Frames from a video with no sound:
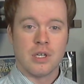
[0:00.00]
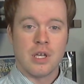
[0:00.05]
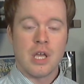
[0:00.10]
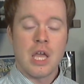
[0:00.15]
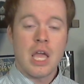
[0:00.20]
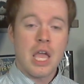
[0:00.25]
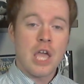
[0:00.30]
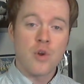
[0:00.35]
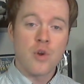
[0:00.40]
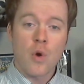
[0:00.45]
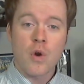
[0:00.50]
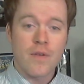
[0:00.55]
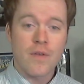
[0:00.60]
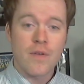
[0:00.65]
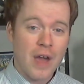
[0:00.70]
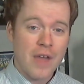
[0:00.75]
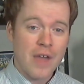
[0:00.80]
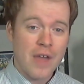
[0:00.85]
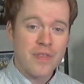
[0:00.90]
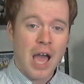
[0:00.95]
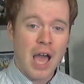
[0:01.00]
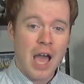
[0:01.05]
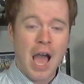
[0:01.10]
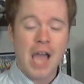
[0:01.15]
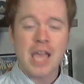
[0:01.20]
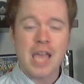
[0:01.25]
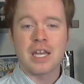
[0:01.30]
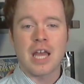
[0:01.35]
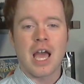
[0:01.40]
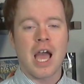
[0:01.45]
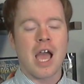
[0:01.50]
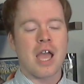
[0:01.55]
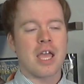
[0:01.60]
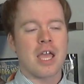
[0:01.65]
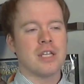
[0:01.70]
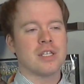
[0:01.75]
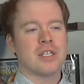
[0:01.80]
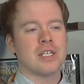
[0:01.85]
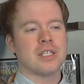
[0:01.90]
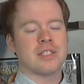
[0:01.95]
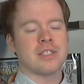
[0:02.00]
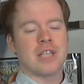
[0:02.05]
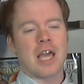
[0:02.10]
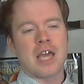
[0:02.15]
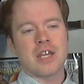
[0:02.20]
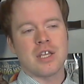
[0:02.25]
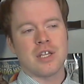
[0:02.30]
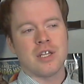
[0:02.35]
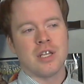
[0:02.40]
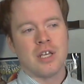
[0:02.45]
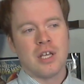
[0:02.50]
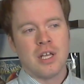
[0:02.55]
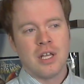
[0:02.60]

In order to find the height, I decided